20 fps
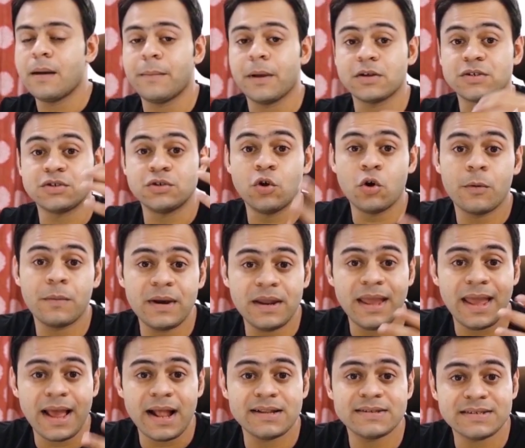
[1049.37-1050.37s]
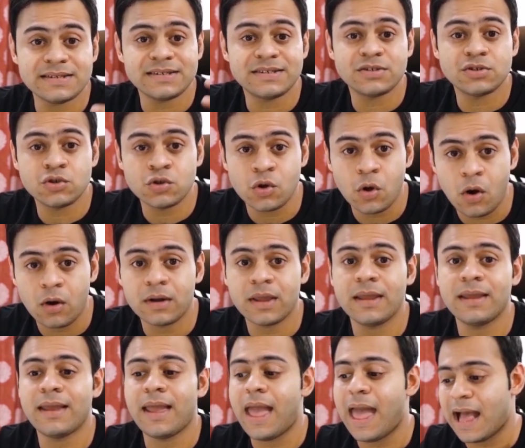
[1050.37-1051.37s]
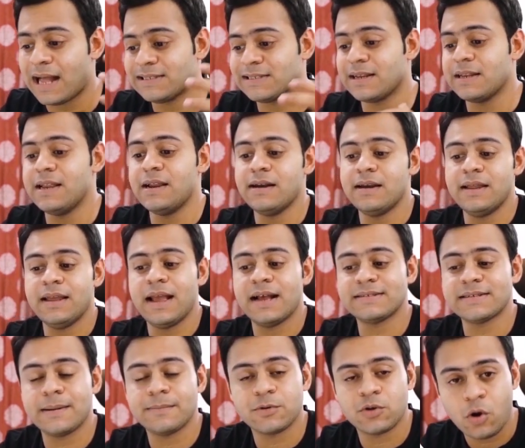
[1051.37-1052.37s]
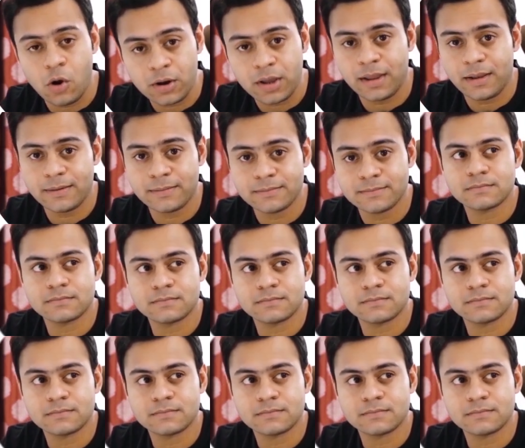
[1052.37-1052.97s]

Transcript: Because nobody else is talking as clearly as I'm talking.